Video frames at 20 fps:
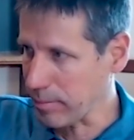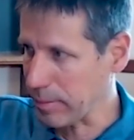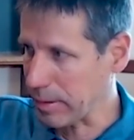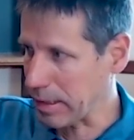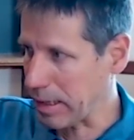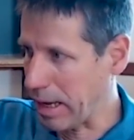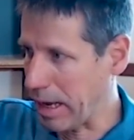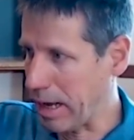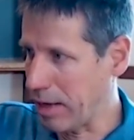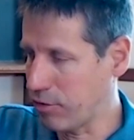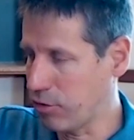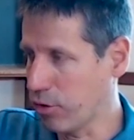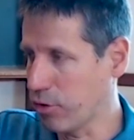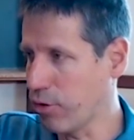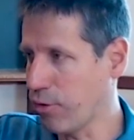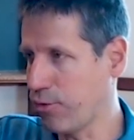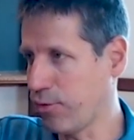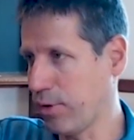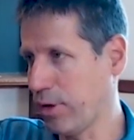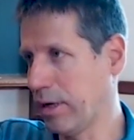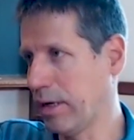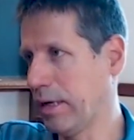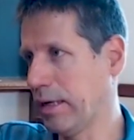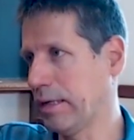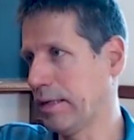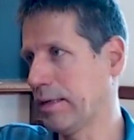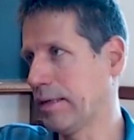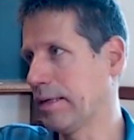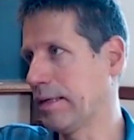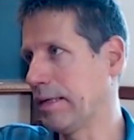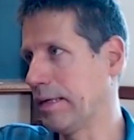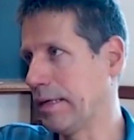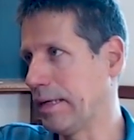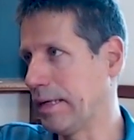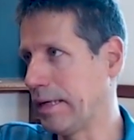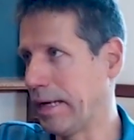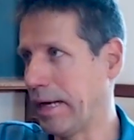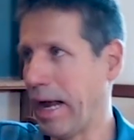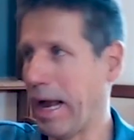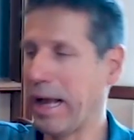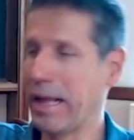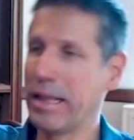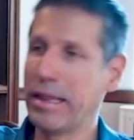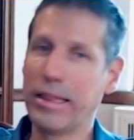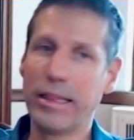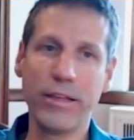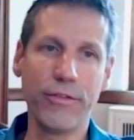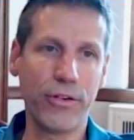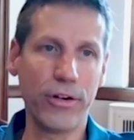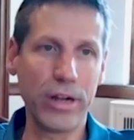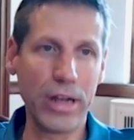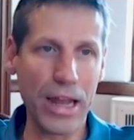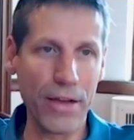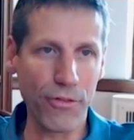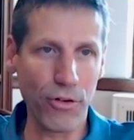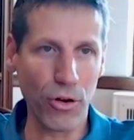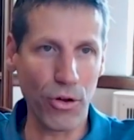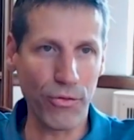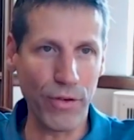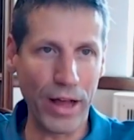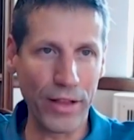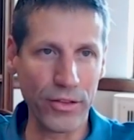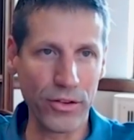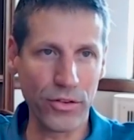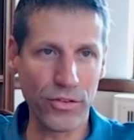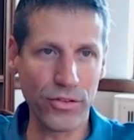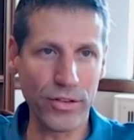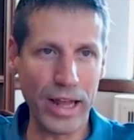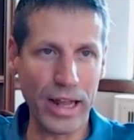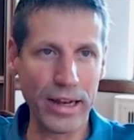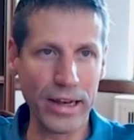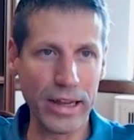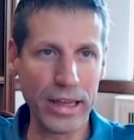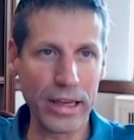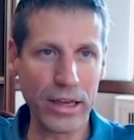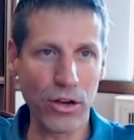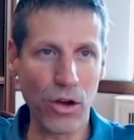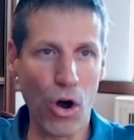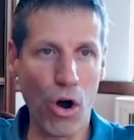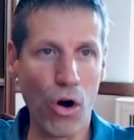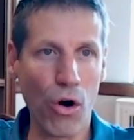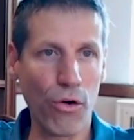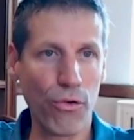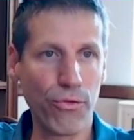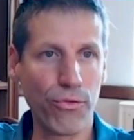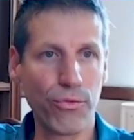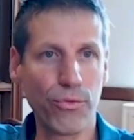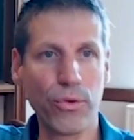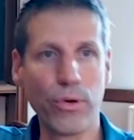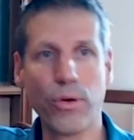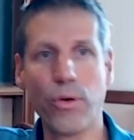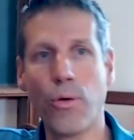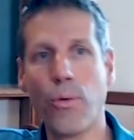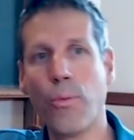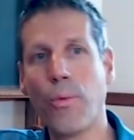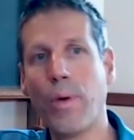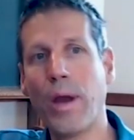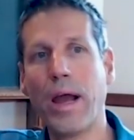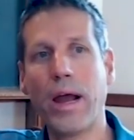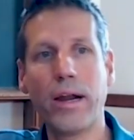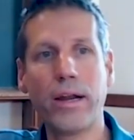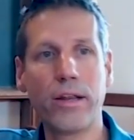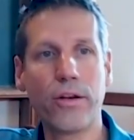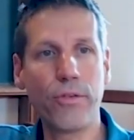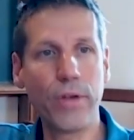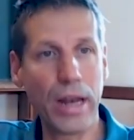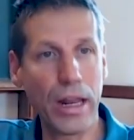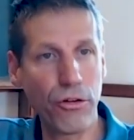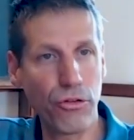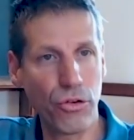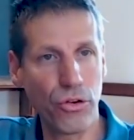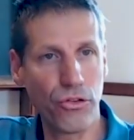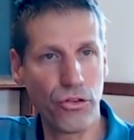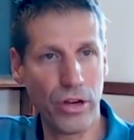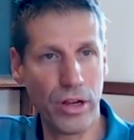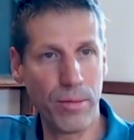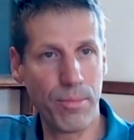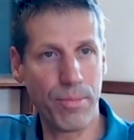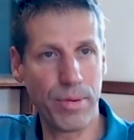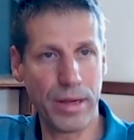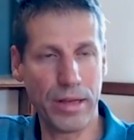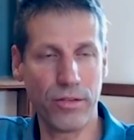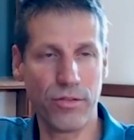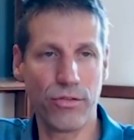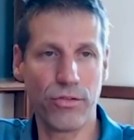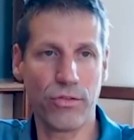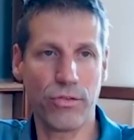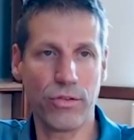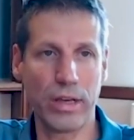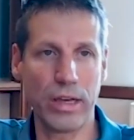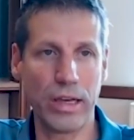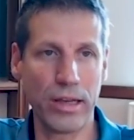a sort of different level of understanding of where the relationship is